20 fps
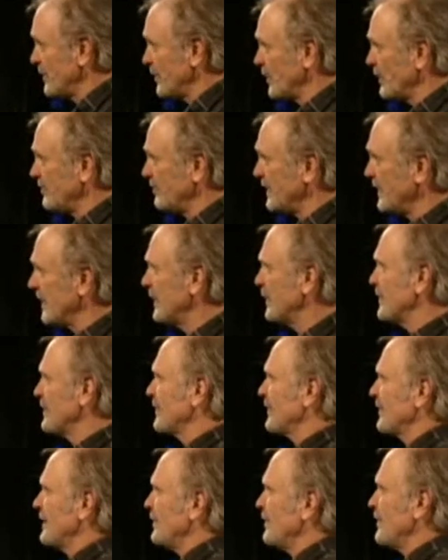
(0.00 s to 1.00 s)
For he
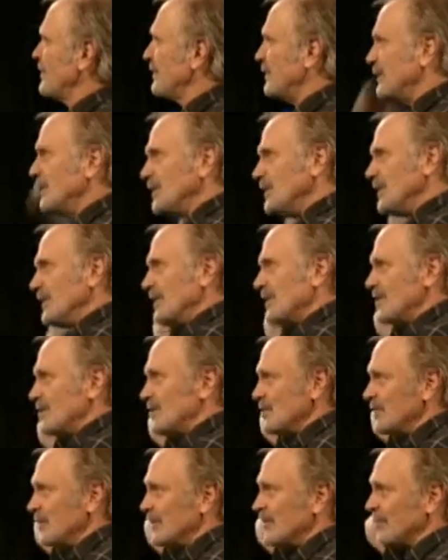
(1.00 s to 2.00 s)
vigorously refuted the
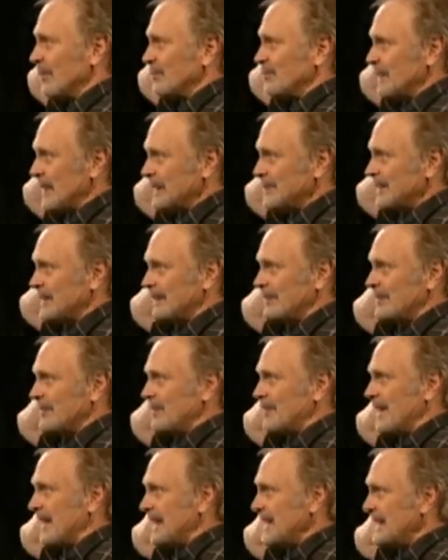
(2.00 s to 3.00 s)
Jews in public
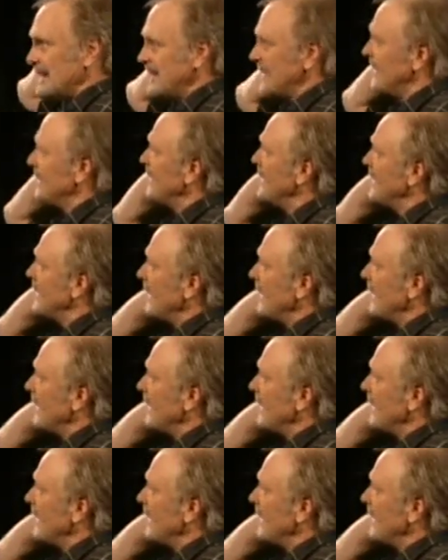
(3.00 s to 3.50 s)
debate,